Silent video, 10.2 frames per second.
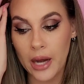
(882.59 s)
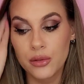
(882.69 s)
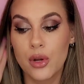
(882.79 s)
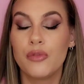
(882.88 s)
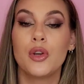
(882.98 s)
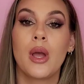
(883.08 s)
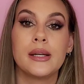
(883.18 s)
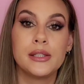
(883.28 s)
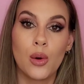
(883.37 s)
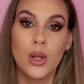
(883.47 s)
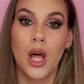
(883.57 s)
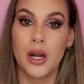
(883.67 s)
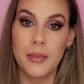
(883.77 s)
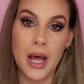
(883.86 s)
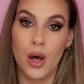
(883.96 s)
I don't know if you guys know a
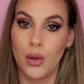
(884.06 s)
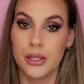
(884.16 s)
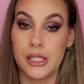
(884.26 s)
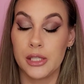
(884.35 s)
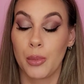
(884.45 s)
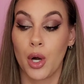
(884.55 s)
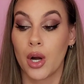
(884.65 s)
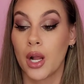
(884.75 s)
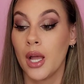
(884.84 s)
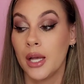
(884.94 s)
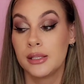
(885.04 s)
lot about Duisburg.